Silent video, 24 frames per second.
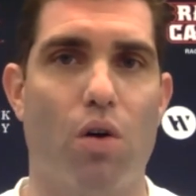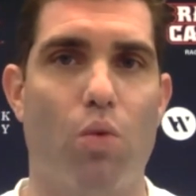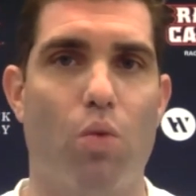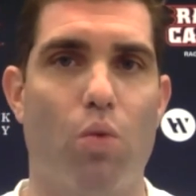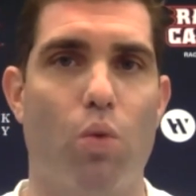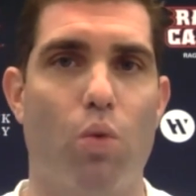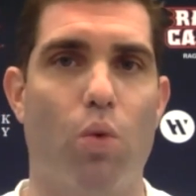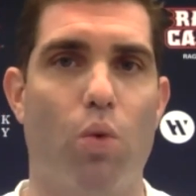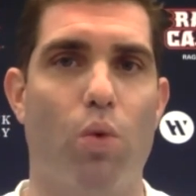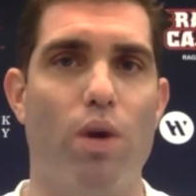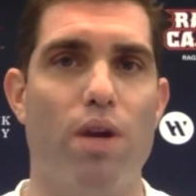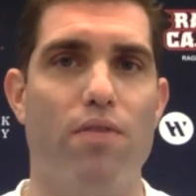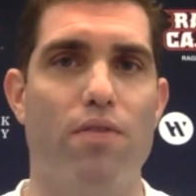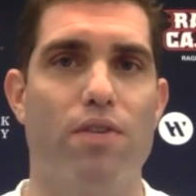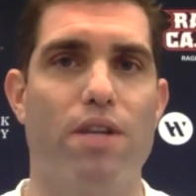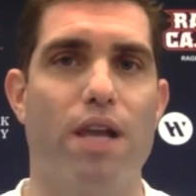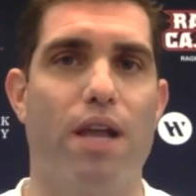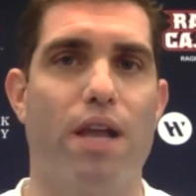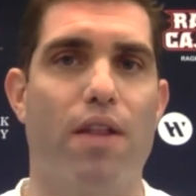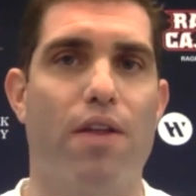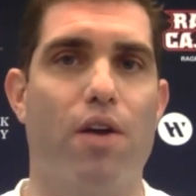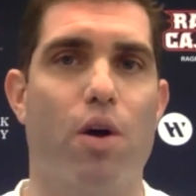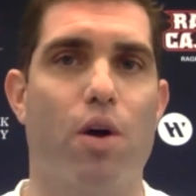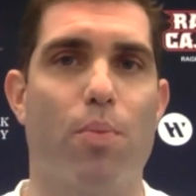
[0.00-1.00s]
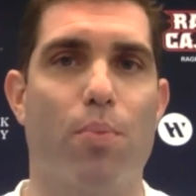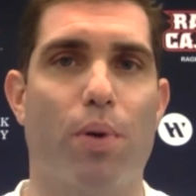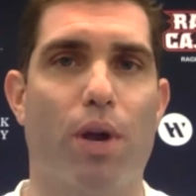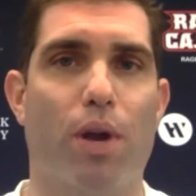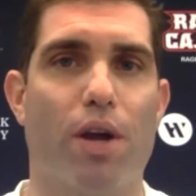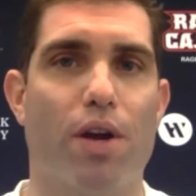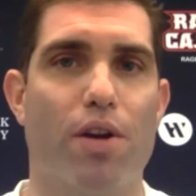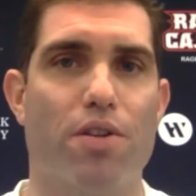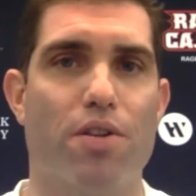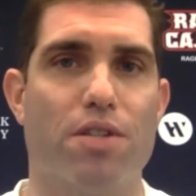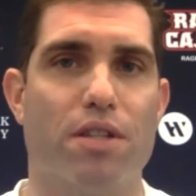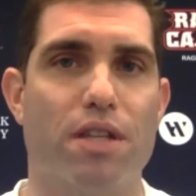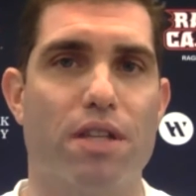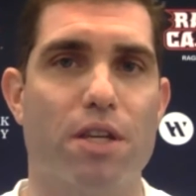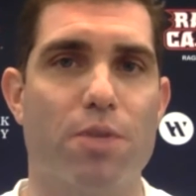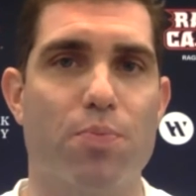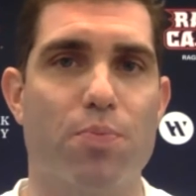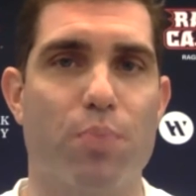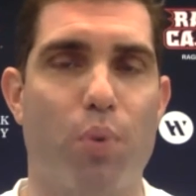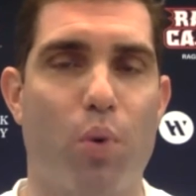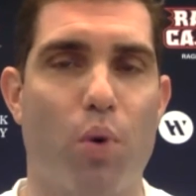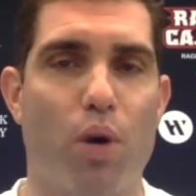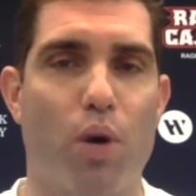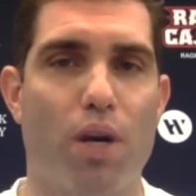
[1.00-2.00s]
What we're telling our players at this
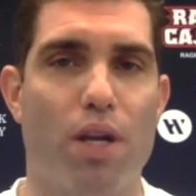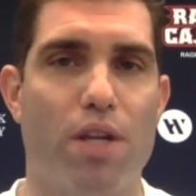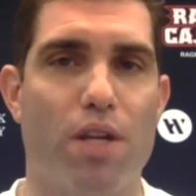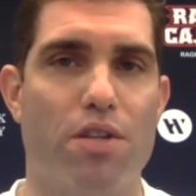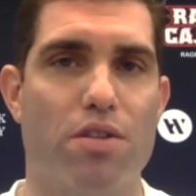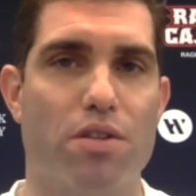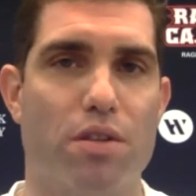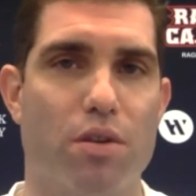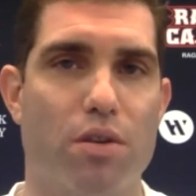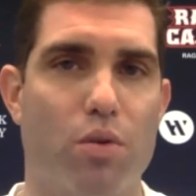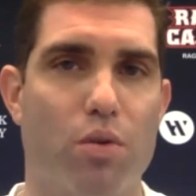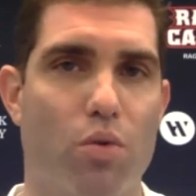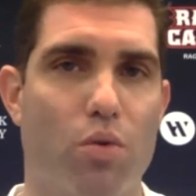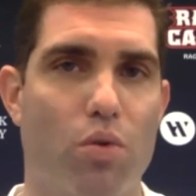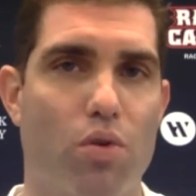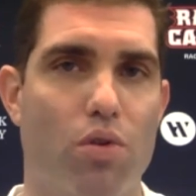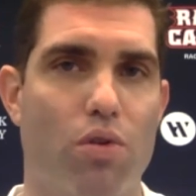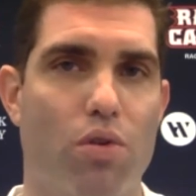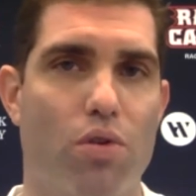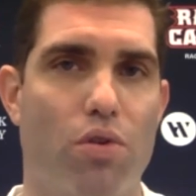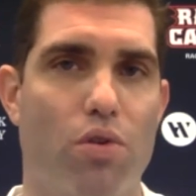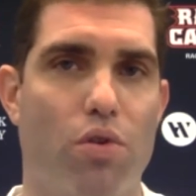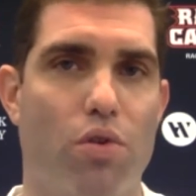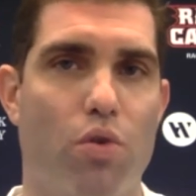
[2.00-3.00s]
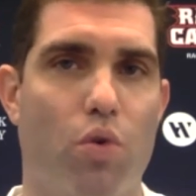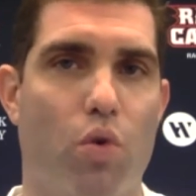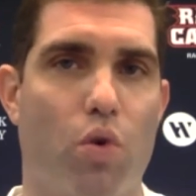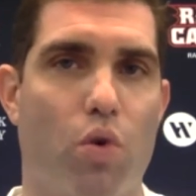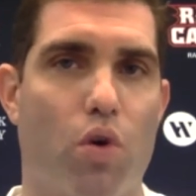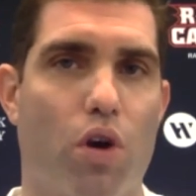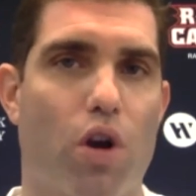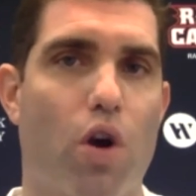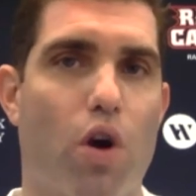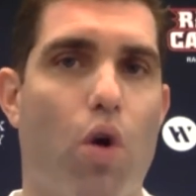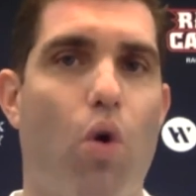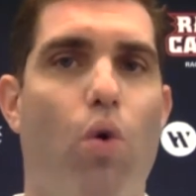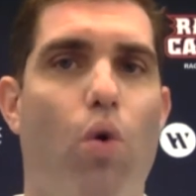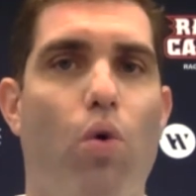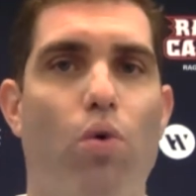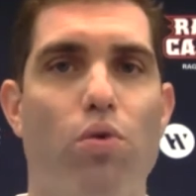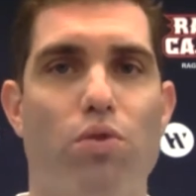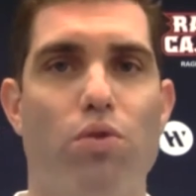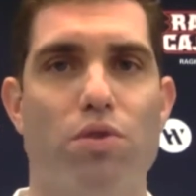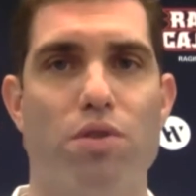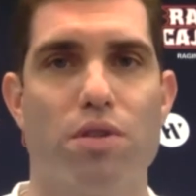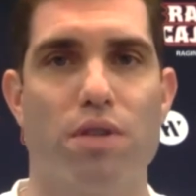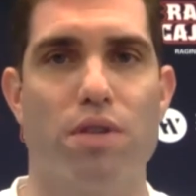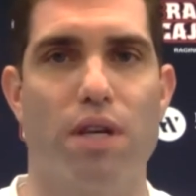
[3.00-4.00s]
point is your
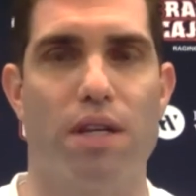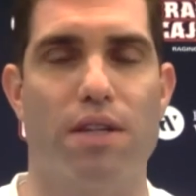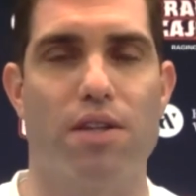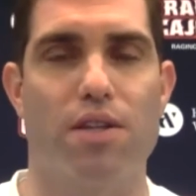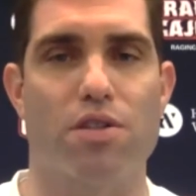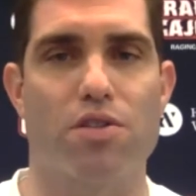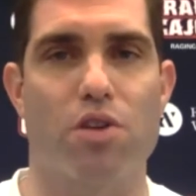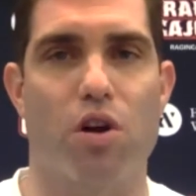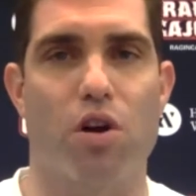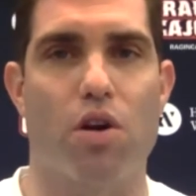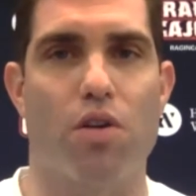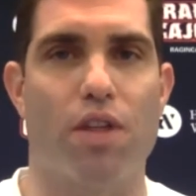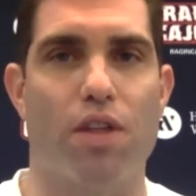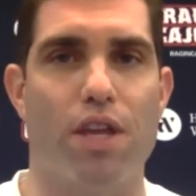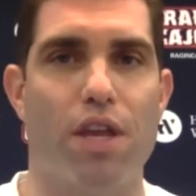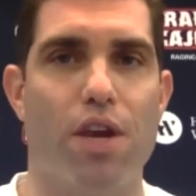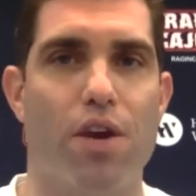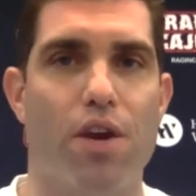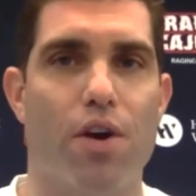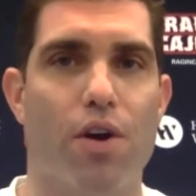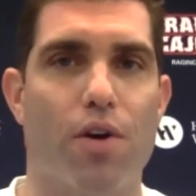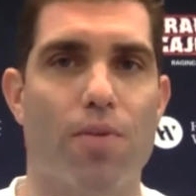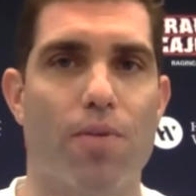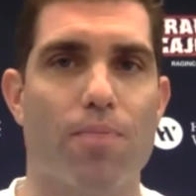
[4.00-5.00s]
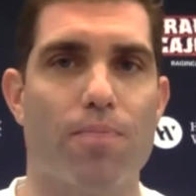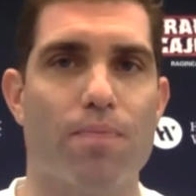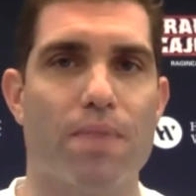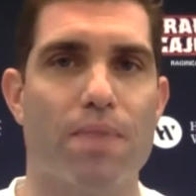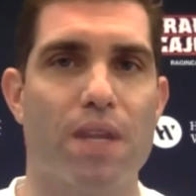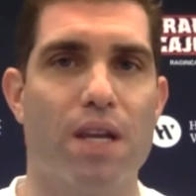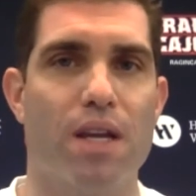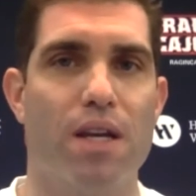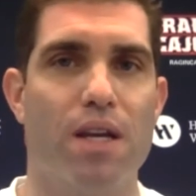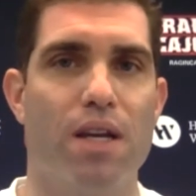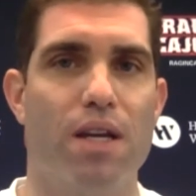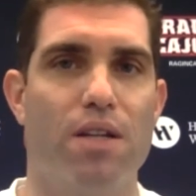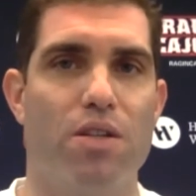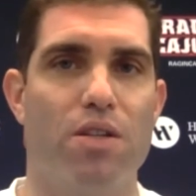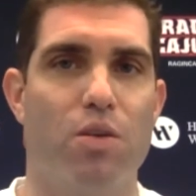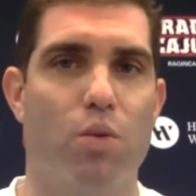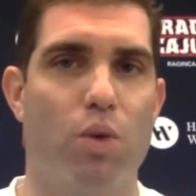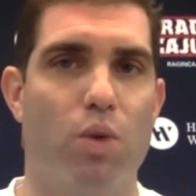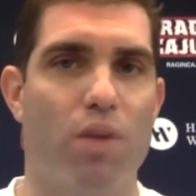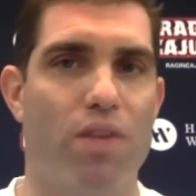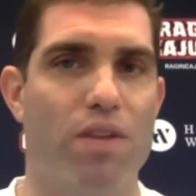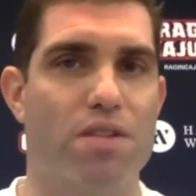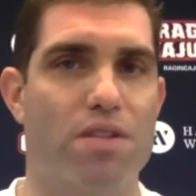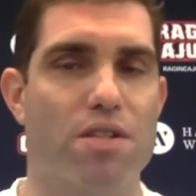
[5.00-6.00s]
goals at the start of the year to
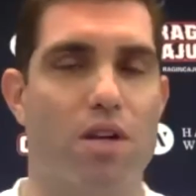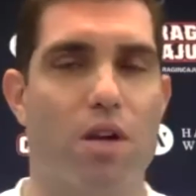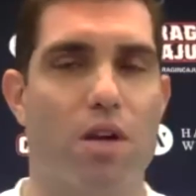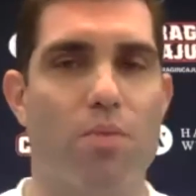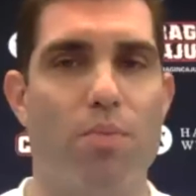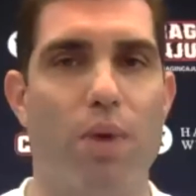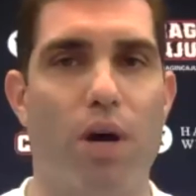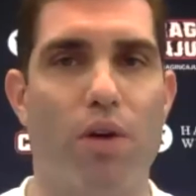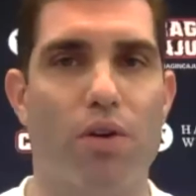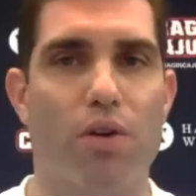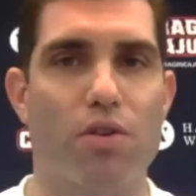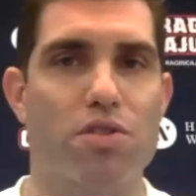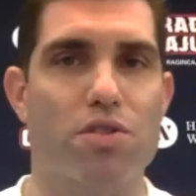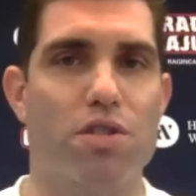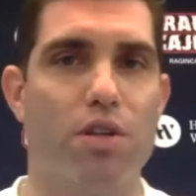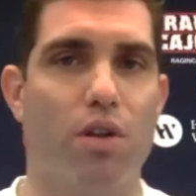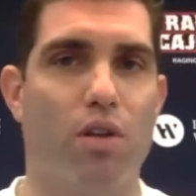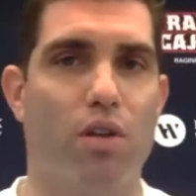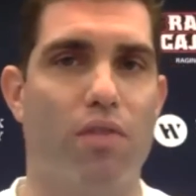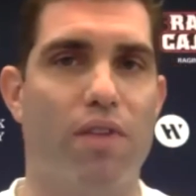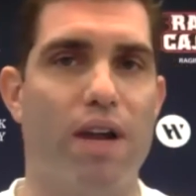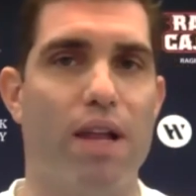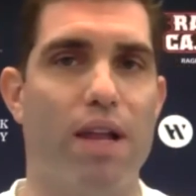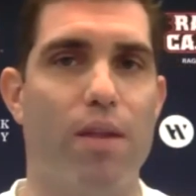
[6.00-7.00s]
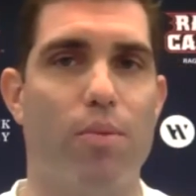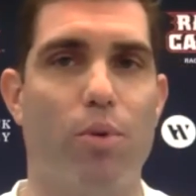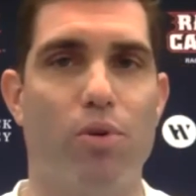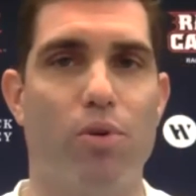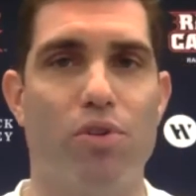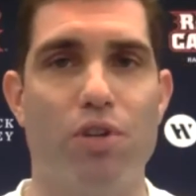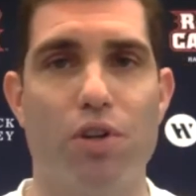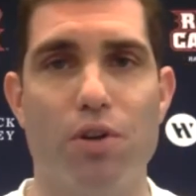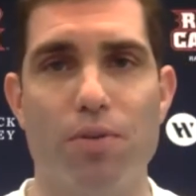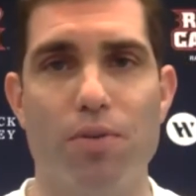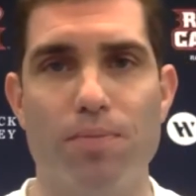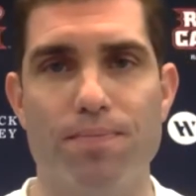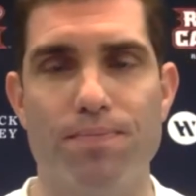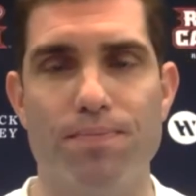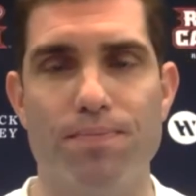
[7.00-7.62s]
win the Sun Belt are still available to you.